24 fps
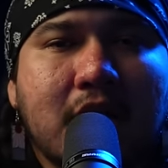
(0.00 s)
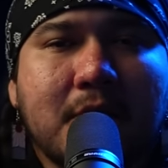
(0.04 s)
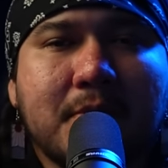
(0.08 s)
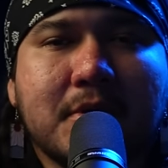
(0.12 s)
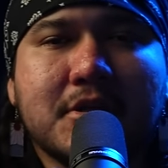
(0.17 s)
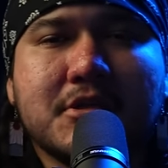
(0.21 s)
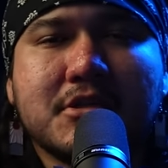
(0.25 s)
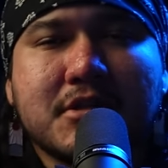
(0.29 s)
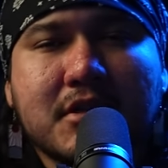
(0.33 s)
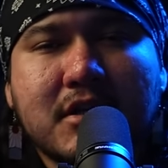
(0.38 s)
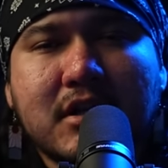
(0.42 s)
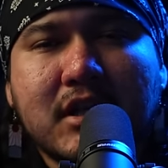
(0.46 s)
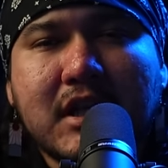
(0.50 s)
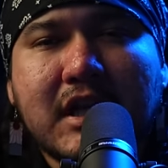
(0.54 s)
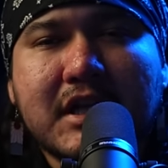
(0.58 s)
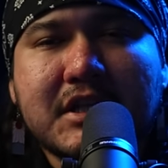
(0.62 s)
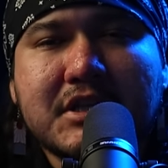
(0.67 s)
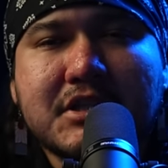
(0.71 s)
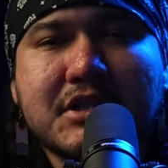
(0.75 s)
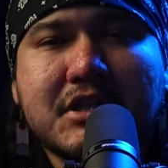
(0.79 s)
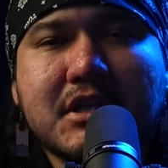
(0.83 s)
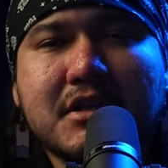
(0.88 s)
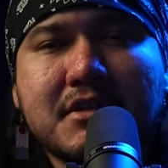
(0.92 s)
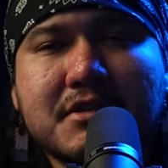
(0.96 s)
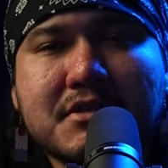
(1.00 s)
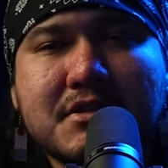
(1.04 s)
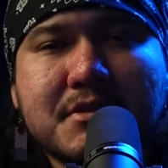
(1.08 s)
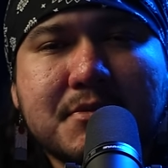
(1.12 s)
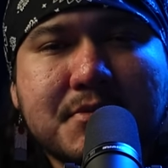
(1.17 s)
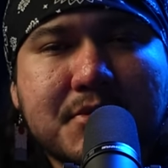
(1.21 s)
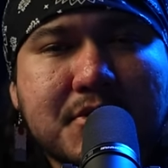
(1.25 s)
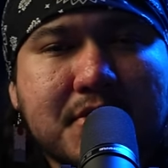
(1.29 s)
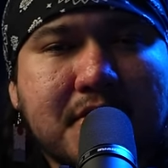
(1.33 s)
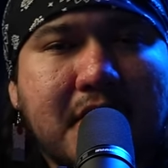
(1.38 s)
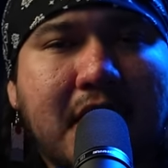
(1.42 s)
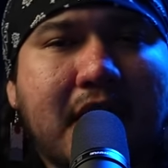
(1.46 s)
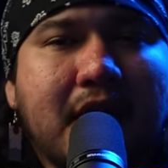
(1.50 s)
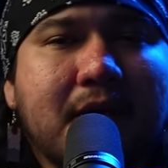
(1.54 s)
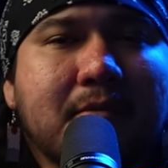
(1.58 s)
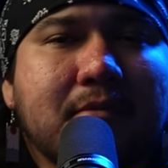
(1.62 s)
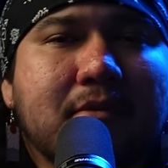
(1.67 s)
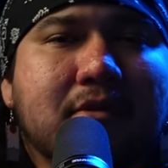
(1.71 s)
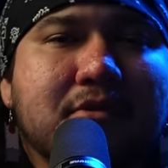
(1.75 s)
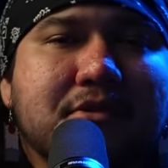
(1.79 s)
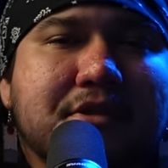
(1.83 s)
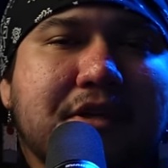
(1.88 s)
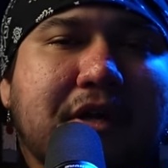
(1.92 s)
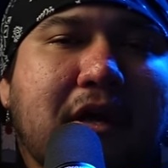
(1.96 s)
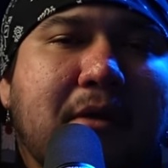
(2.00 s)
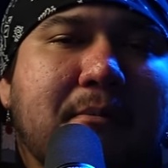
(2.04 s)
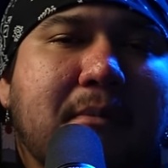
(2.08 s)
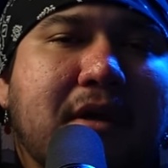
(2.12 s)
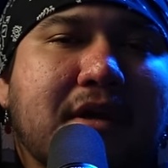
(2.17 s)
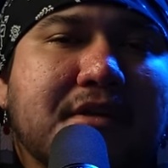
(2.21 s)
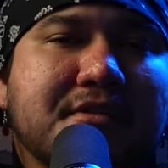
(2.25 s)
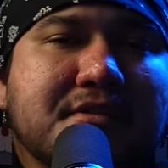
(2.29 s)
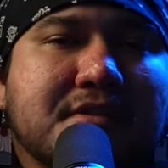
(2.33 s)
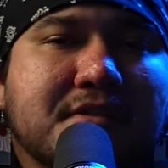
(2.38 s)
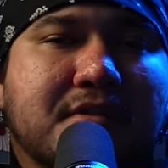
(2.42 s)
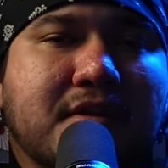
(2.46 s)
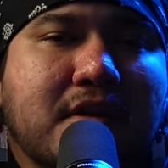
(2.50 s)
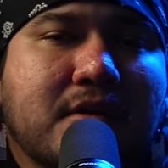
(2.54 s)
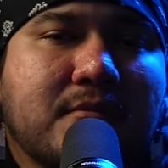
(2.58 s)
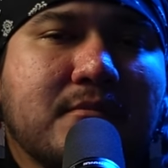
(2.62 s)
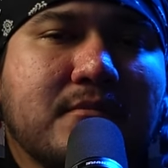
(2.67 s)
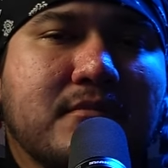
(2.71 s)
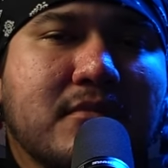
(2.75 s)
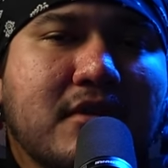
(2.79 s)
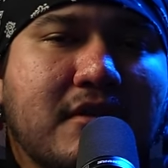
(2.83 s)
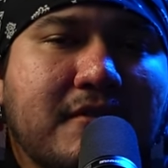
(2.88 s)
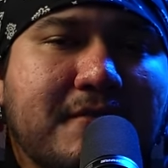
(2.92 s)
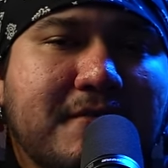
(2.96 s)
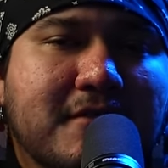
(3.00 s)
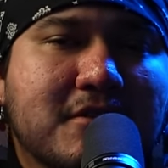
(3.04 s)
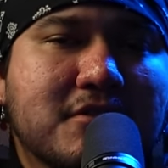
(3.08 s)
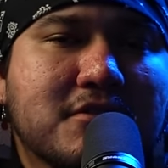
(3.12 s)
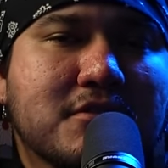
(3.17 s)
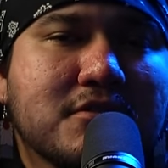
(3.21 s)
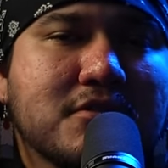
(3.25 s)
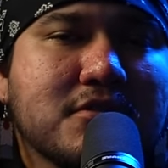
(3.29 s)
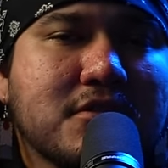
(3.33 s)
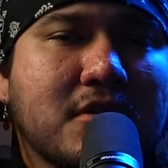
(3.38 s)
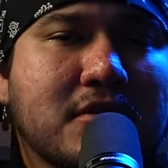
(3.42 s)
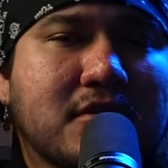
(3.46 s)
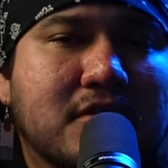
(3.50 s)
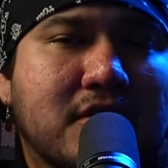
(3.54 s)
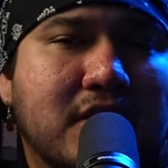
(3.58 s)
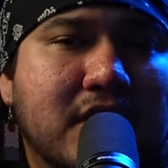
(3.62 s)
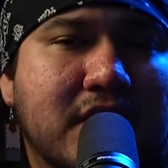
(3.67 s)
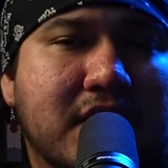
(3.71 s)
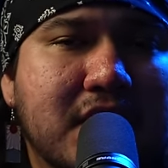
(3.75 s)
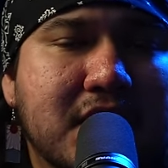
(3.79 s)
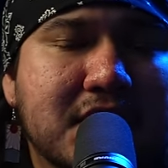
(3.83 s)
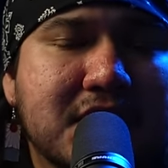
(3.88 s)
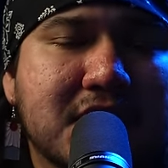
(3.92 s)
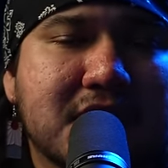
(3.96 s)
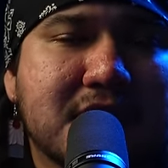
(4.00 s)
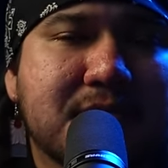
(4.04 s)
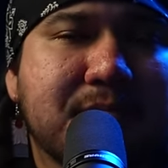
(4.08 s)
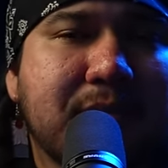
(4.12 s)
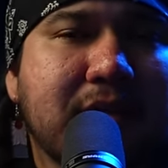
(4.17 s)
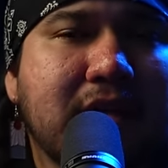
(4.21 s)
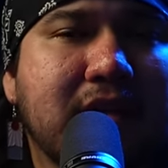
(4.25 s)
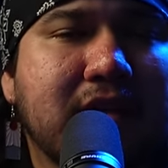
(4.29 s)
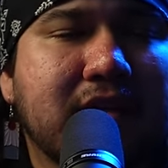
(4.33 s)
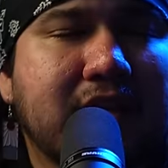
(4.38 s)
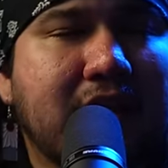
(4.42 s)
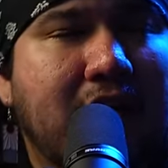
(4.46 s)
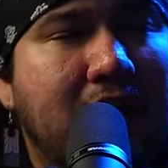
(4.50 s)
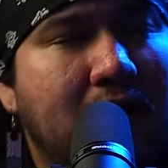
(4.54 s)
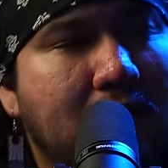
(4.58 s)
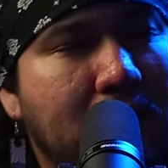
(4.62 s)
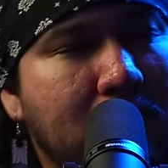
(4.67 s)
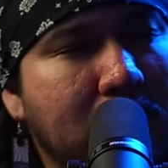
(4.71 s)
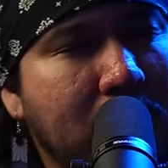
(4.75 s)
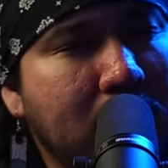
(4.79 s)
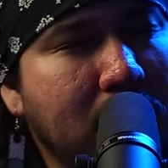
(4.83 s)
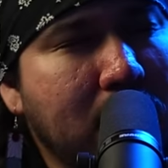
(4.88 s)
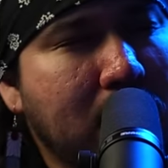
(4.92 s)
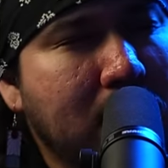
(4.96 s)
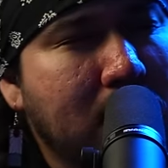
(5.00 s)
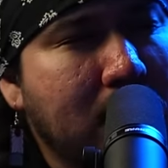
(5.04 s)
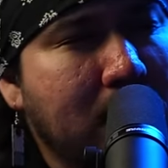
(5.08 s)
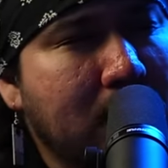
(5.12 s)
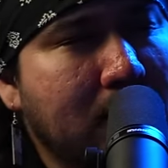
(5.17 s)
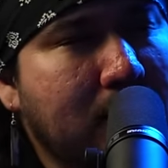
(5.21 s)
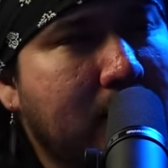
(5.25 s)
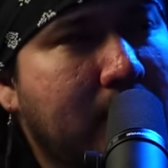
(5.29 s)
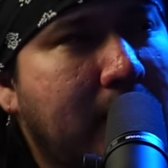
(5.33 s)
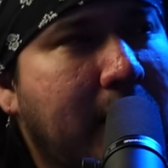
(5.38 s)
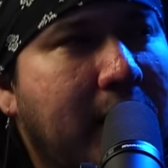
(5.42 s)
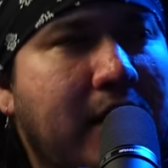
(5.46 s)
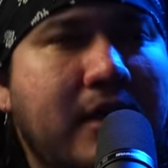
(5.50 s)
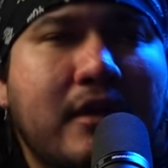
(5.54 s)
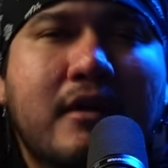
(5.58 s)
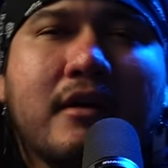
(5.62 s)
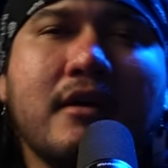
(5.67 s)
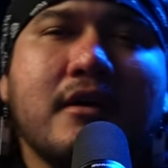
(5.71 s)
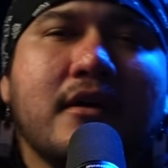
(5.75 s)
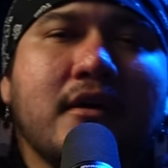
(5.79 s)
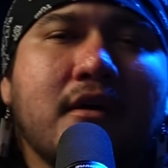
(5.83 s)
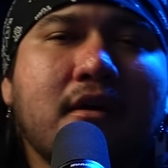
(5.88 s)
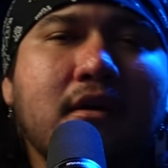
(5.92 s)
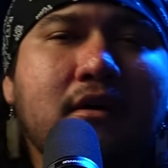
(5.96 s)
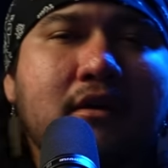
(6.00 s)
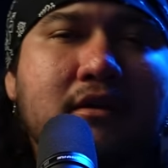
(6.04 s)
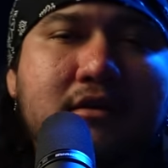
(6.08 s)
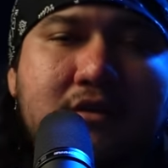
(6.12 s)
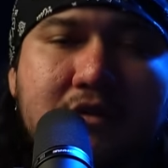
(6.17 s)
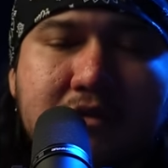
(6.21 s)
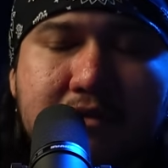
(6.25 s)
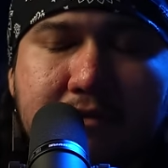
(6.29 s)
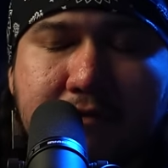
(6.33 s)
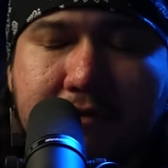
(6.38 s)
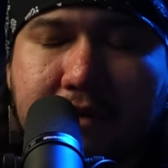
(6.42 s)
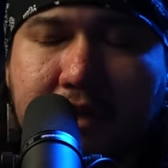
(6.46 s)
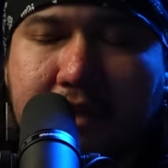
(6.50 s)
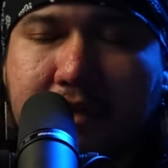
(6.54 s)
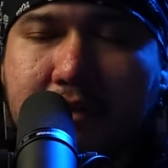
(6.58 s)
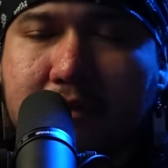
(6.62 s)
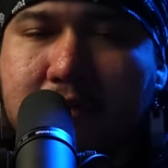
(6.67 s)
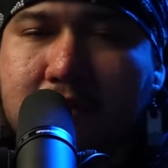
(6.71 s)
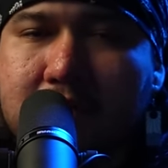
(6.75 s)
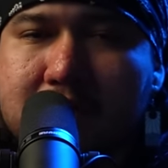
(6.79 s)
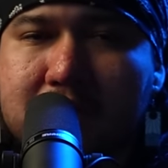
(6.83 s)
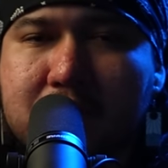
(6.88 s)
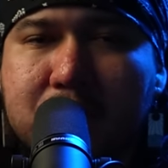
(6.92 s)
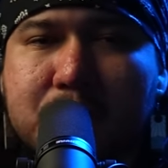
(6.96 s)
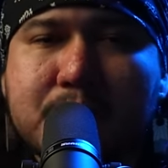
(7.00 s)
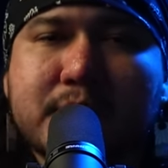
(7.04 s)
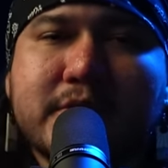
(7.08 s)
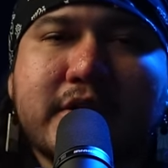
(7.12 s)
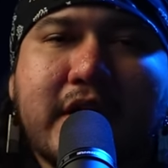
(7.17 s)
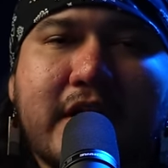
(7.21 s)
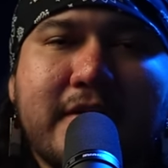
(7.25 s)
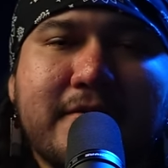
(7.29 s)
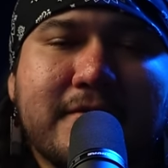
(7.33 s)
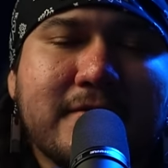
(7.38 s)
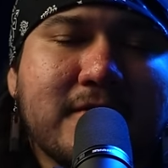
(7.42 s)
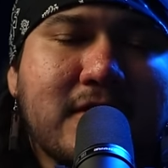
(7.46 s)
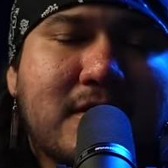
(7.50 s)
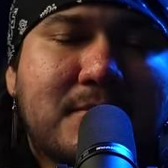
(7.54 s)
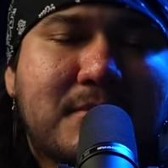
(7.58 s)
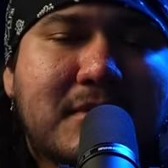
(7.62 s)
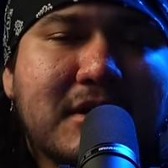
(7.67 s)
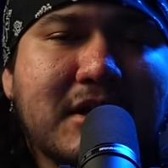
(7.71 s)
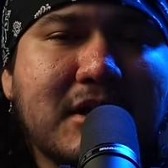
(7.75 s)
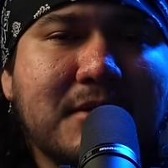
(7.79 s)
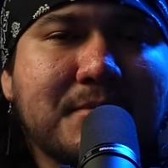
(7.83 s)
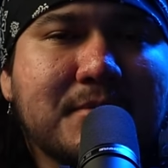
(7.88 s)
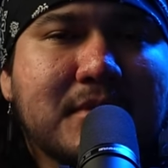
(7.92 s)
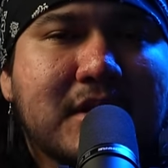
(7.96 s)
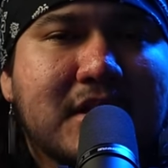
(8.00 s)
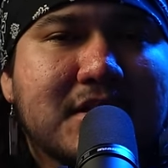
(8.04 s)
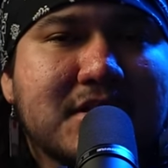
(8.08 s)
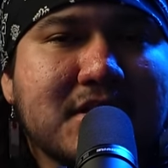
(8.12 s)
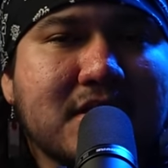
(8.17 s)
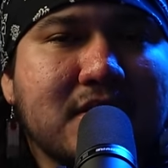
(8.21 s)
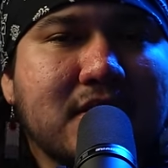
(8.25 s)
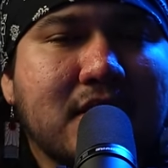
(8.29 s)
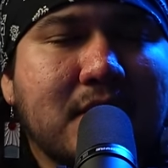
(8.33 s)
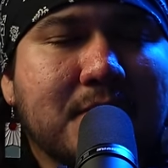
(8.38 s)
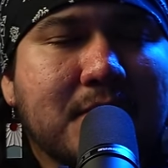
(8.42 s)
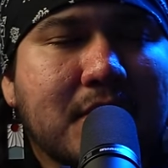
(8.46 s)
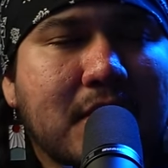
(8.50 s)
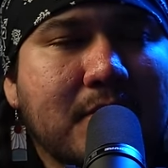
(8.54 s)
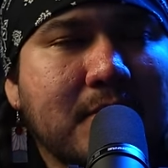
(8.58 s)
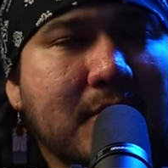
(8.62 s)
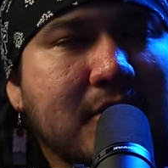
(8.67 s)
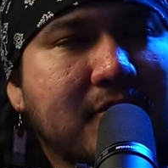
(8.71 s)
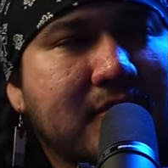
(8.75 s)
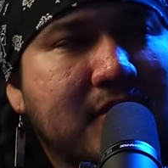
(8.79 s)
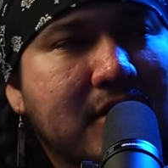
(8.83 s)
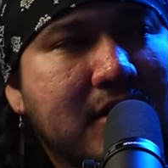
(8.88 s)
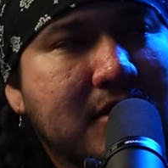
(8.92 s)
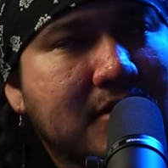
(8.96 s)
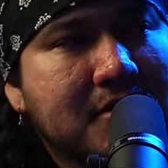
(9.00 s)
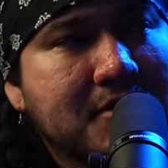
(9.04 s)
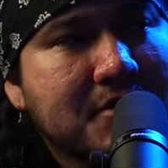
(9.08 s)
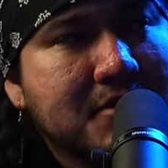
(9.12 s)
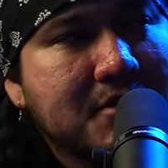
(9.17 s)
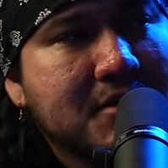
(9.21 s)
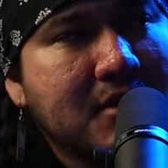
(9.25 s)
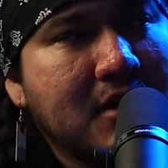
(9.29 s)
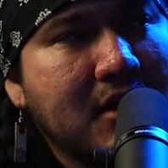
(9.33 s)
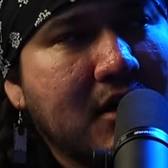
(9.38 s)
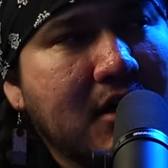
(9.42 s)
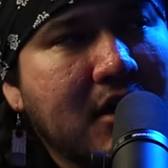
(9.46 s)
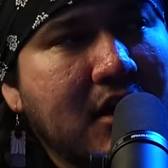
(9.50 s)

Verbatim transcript: Be sure to like, share, and subscribe. Go check out my Instagram, official Shanclen SSP, and that. Oh, way. Go follow, go subscribe for all my updates on upcoming videos.